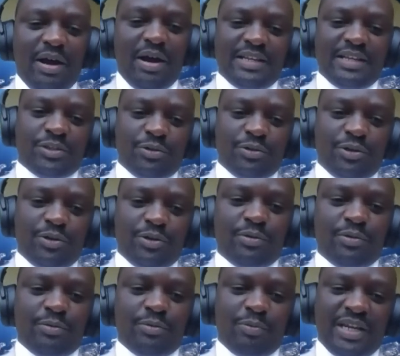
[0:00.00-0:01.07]
as you
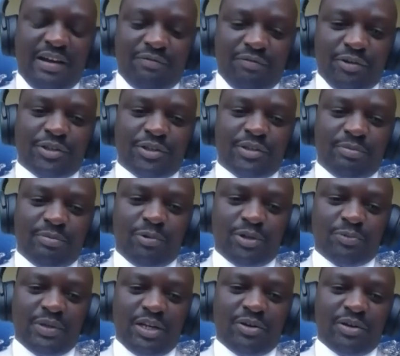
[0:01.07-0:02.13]
know, we have also
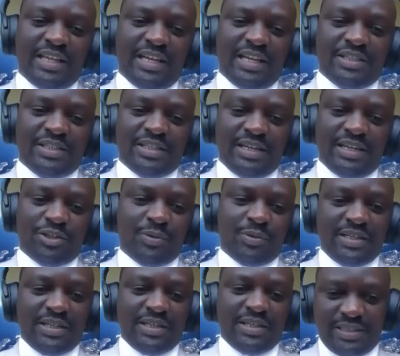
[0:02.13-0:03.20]
what we call the Agenda
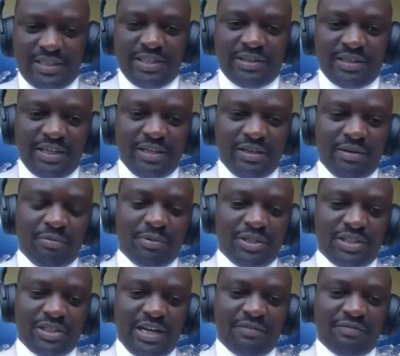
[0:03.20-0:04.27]
2063,
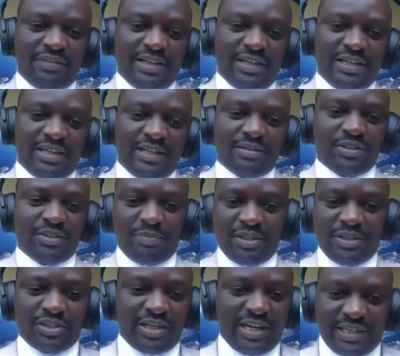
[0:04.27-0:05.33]
which African
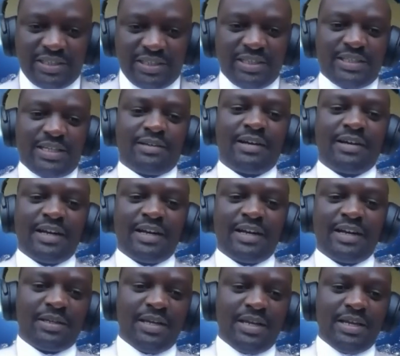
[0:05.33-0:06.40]
Space Strategy is
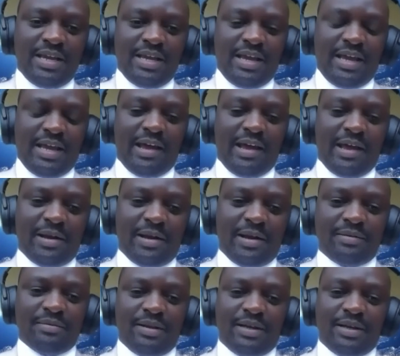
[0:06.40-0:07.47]
addressing.
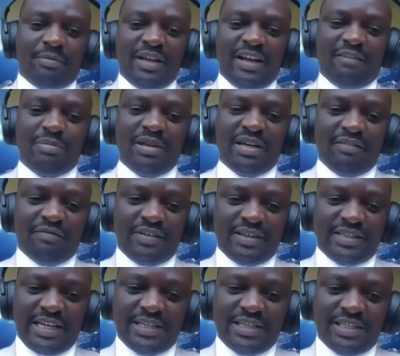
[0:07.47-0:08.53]
And we have been
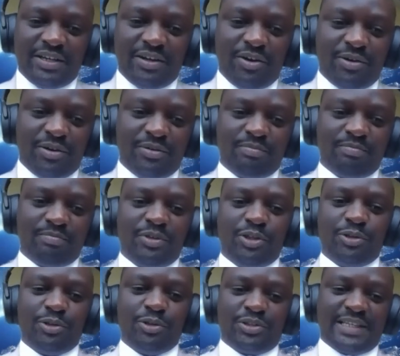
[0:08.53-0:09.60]
emphasizing on
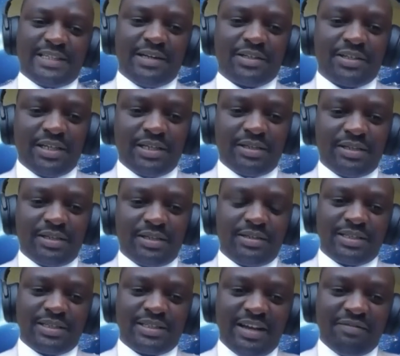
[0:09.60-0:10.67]
user-centric
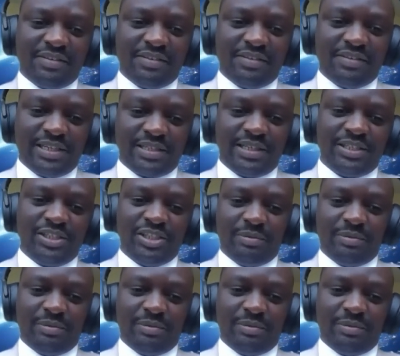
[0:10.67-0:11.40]
services in